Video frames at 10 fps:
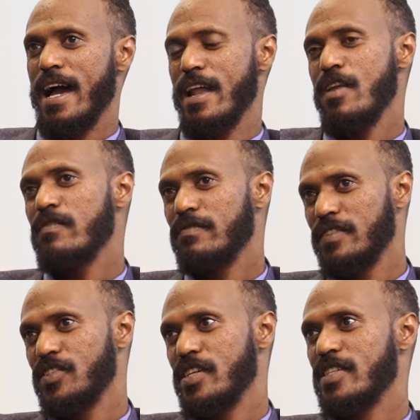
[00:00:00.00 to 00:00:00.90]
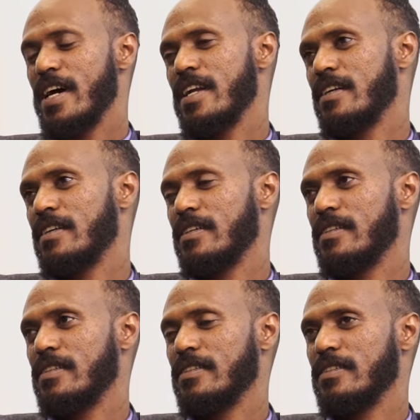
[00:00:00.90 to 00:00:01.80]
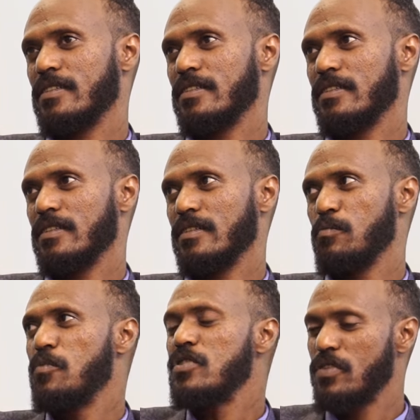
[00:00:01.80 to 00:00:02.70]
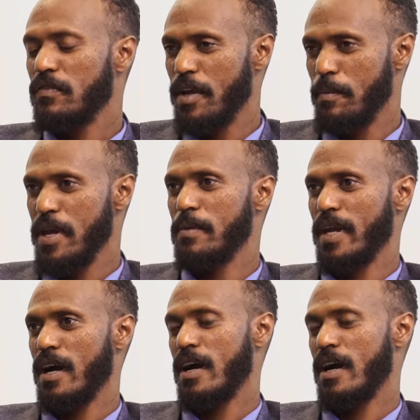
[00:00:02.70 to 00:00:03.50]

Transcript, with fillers: a lot of teachers are, uh, most of them maybe,